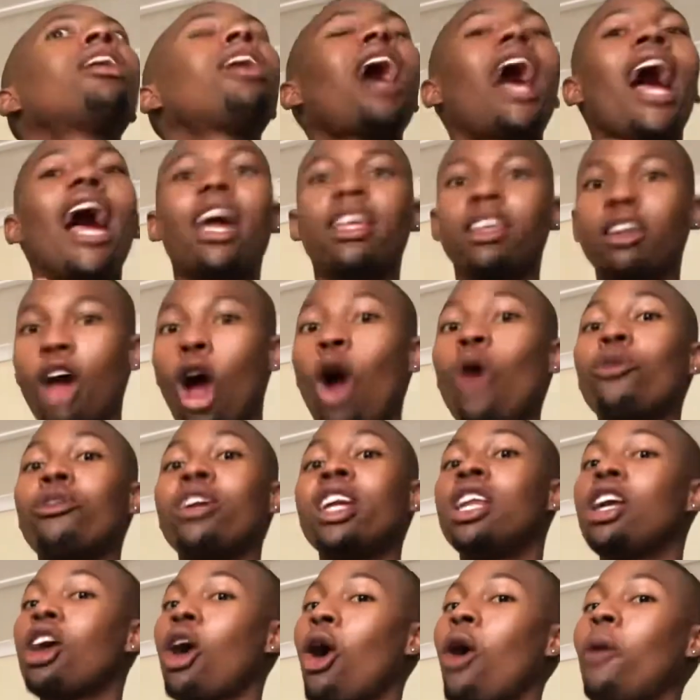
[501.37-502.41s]
I
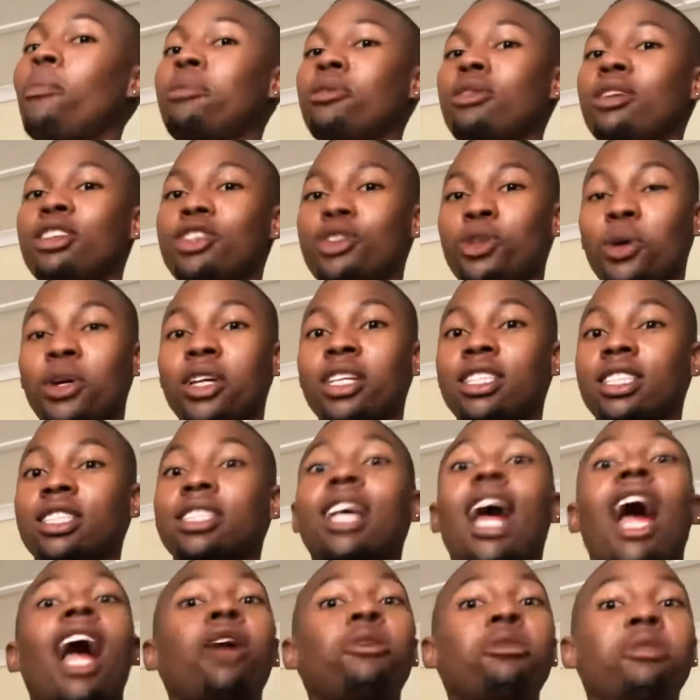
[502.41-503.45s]
really hope you enjoy it because
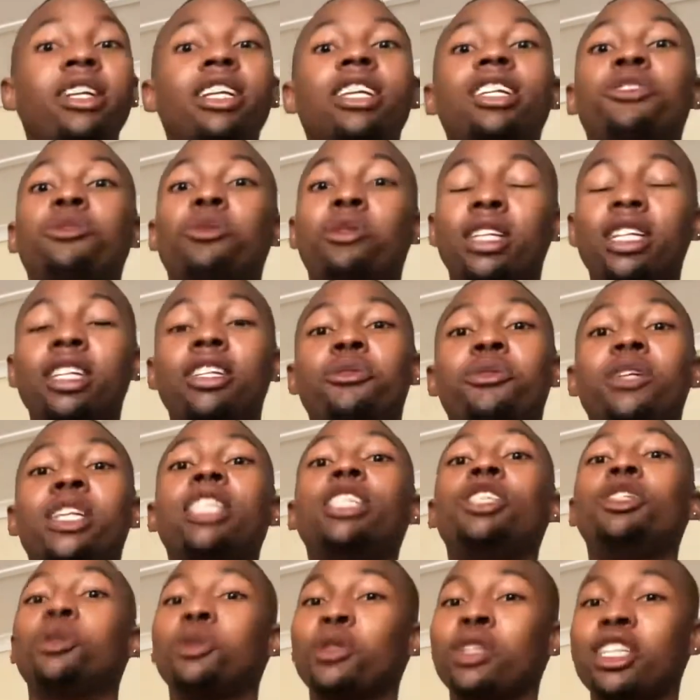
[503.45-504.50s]
I really, really, really
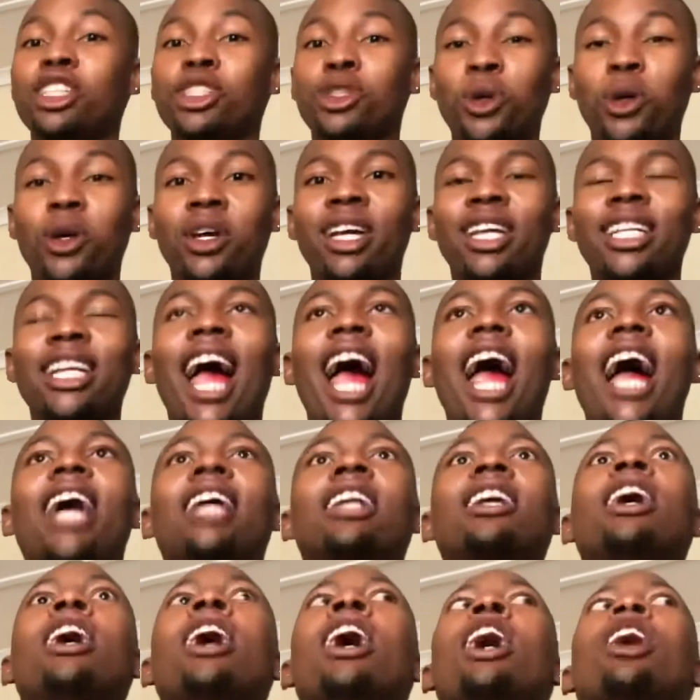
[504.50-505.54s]
do enjoy it. And
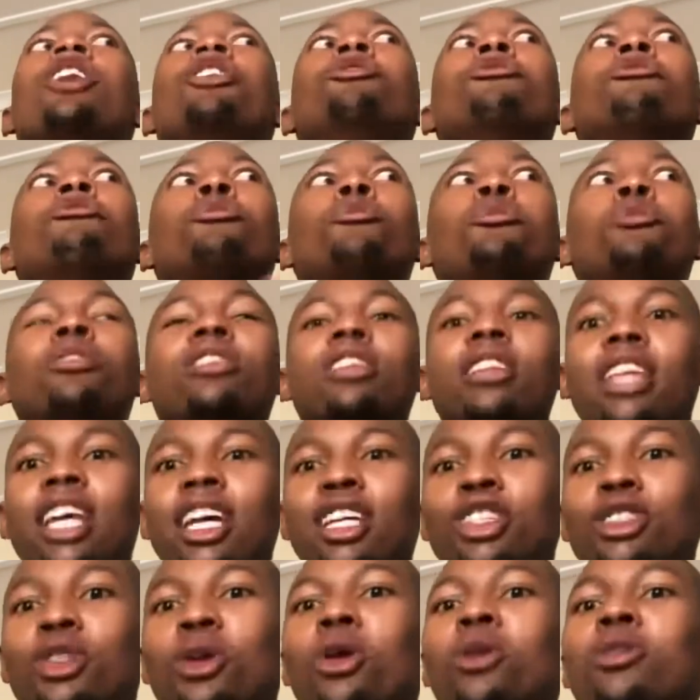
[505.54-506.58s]
you will get
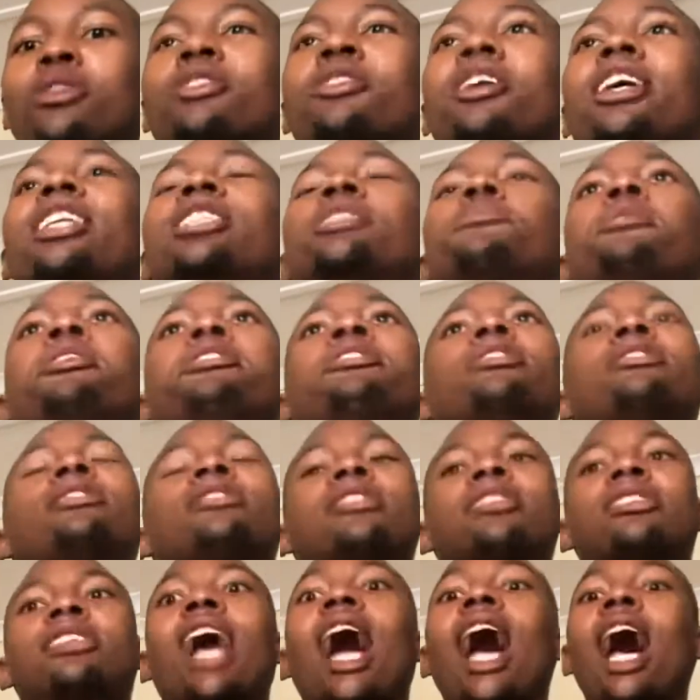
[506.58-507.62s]
to also experience the
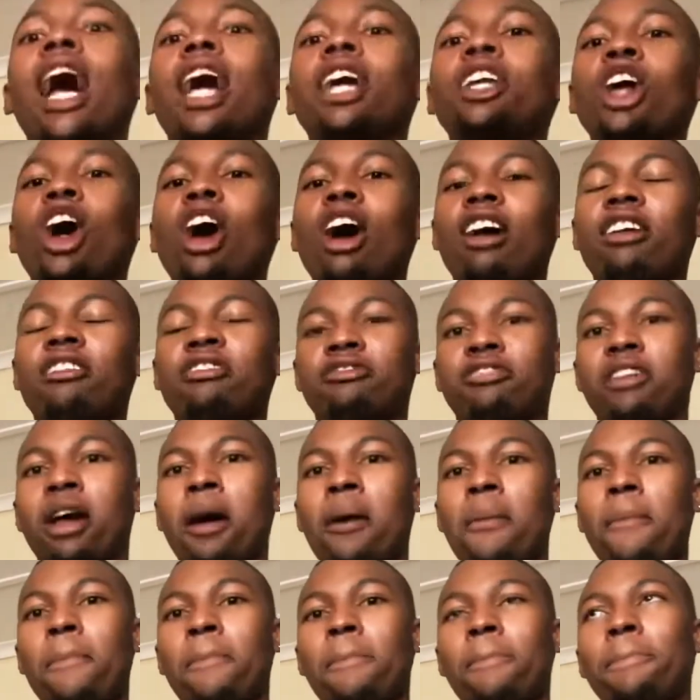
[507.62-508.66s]
side of
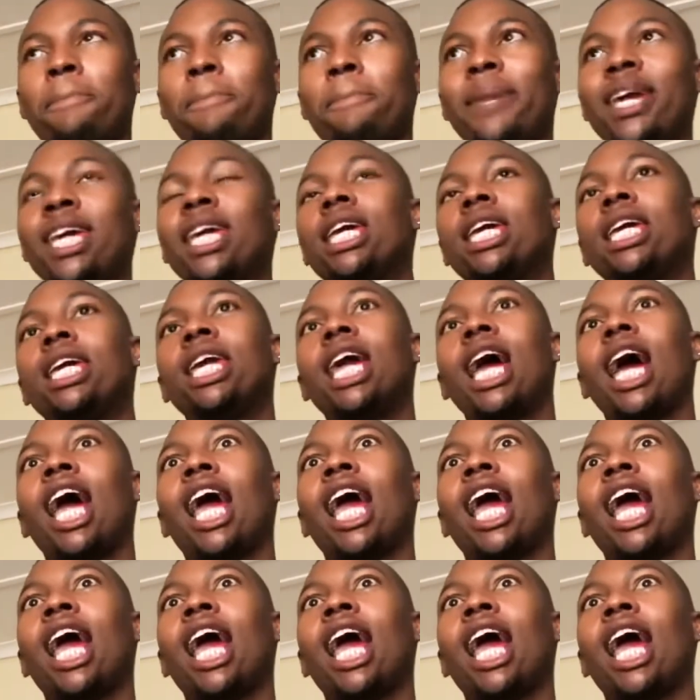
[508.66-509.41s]
me